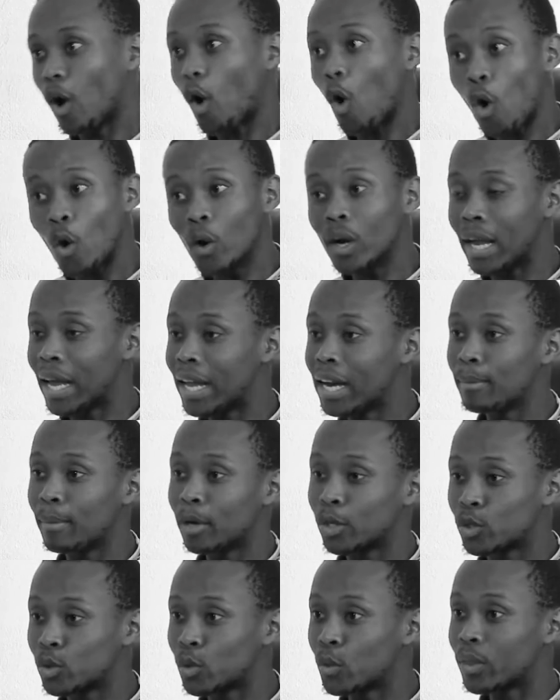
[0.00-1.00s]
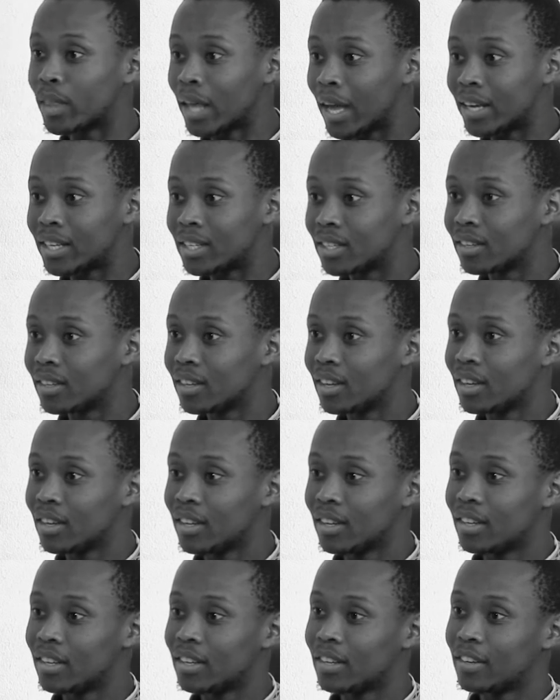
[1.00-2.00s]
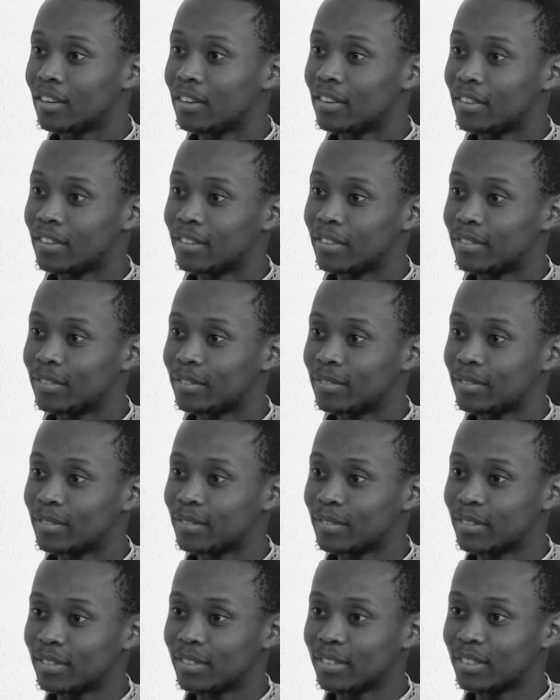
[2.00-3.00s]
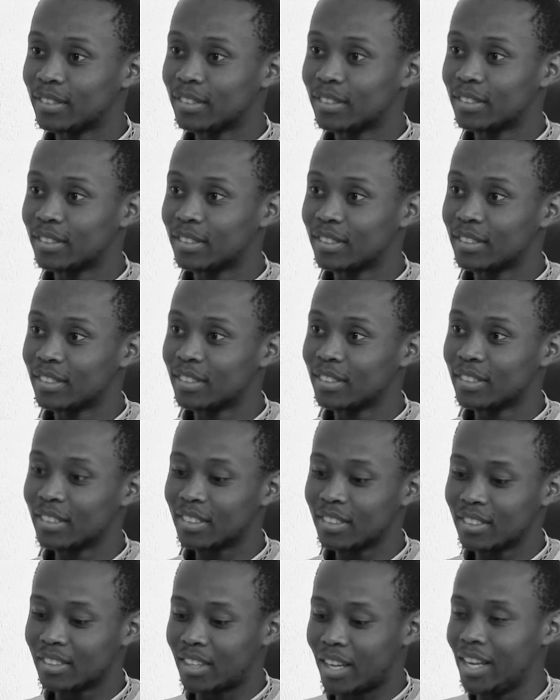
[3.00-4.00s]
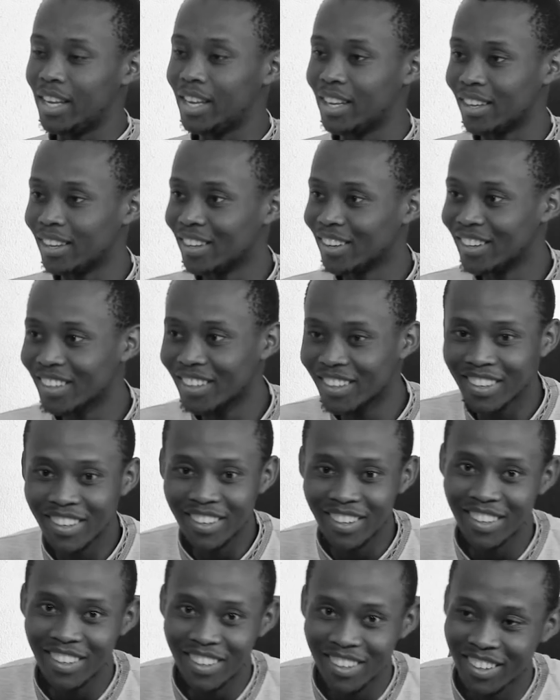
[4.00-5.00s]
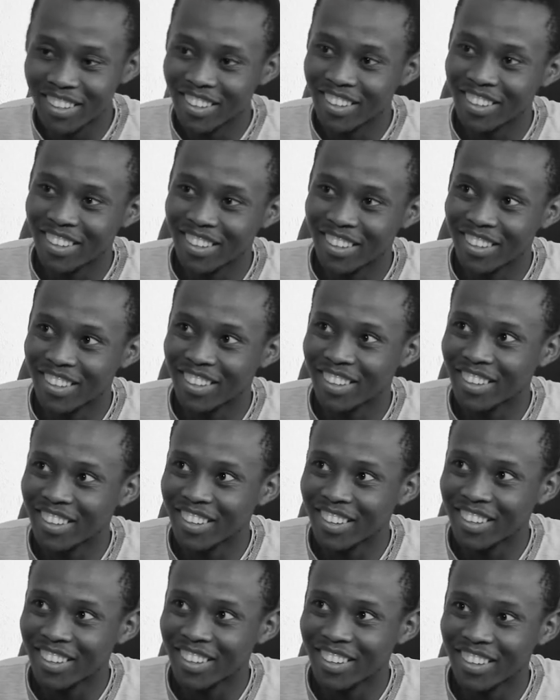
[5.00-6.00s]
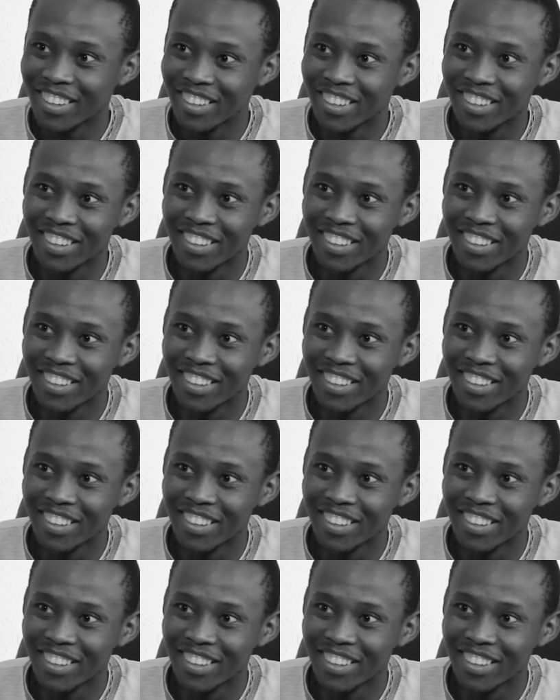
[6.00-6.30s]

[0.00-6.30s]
All animals do that. I have to thank you, man, for that, because it's a question that I had recently, Ogor.